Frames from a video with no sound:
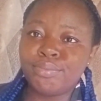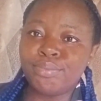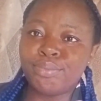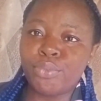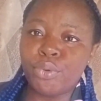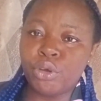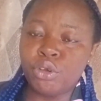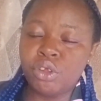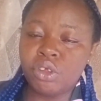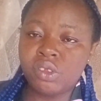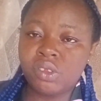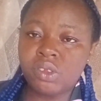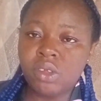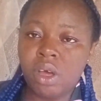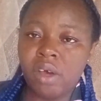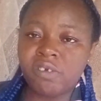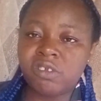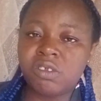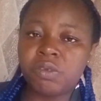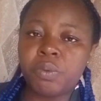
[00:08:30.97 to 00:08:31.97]
produce
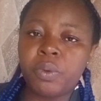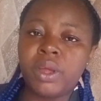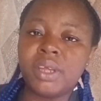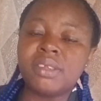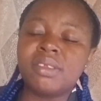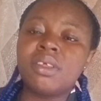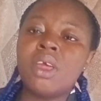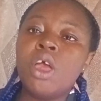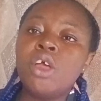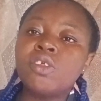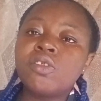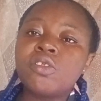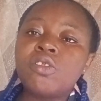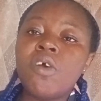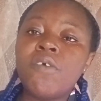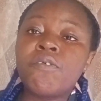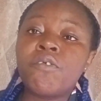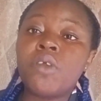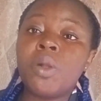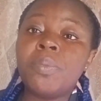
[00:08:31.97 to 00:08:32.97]
offsprings.
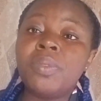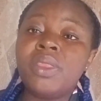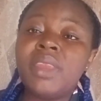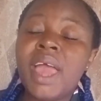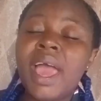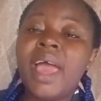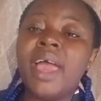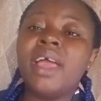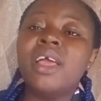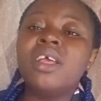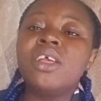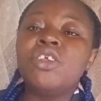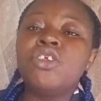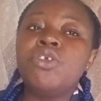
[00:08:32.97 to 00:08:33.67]
So from there,